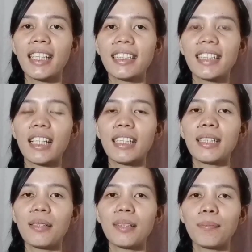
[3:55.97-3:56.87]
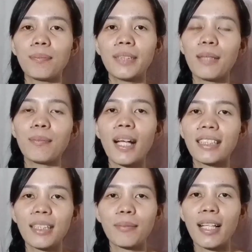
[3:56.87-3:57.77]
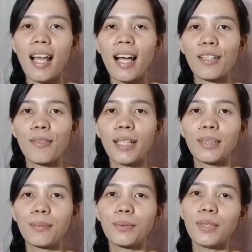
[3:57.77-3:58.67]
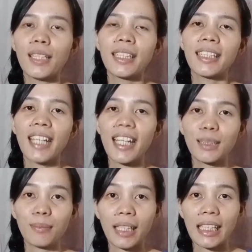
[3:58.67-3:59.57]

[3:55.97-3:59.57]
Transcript: Instead, think positive na lang, ka-wonderful. Yes,